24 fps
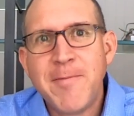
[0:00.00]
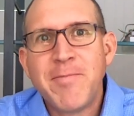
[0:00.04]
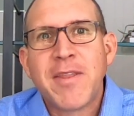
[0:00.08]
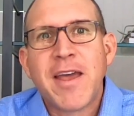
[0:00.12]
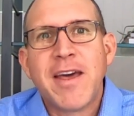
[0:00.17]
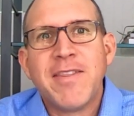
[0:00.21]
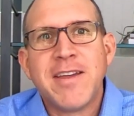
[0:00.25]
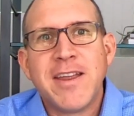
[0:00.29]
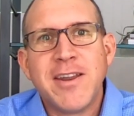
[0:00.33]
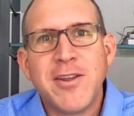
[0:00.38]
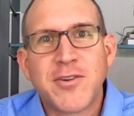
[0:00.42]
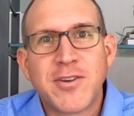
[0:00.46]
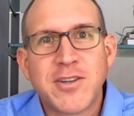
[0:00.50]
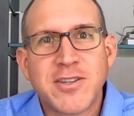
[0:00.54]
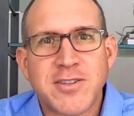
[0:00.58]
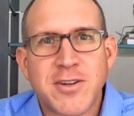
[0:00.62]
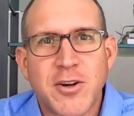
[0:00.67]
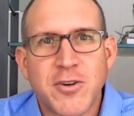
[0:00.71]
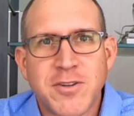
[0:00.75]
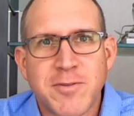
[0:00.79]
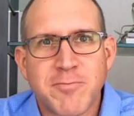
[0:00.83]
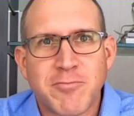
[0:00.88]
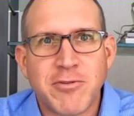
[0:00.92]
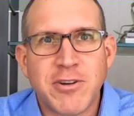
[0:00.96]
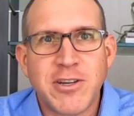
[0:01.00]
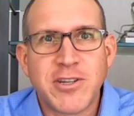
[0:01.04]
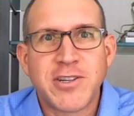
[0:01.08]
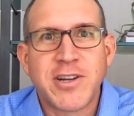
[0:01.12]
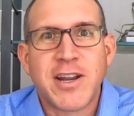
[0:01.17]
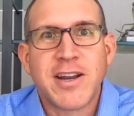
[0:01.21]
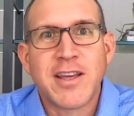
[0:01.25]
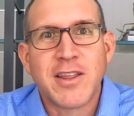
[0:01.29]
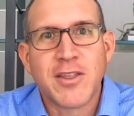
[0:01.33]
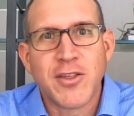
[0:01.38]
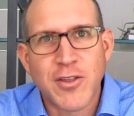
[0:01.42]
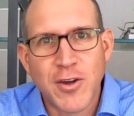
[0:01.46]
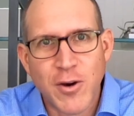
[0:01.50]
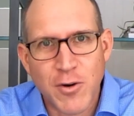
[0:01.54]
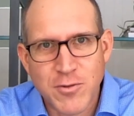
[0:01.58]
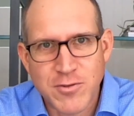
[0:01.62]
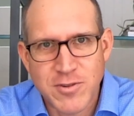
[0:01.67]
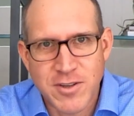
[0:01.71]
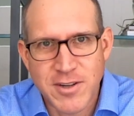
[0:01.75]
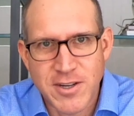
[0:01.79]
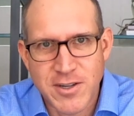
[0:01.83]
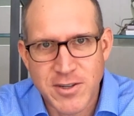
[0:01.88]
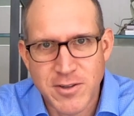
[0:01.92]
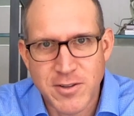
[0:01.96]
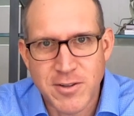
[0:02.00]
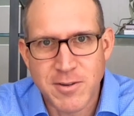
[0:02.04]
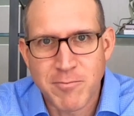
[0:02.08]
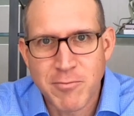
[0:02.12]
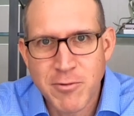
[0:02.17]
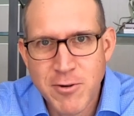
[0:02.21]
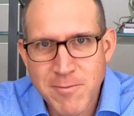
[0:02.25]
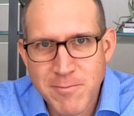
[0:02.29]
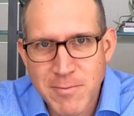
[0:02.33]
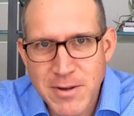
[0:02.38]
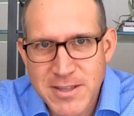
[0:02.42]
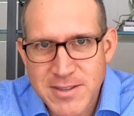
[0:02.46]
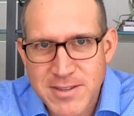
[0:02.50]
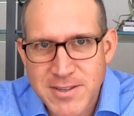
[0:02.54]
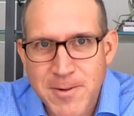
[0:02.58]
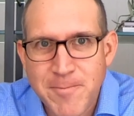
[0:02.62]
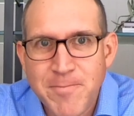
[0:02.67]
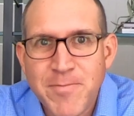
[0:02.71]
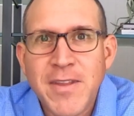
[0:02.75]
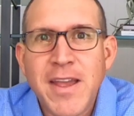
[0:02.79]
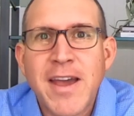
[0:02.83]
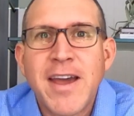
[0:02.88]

and then you can start depreciating those additional improvements.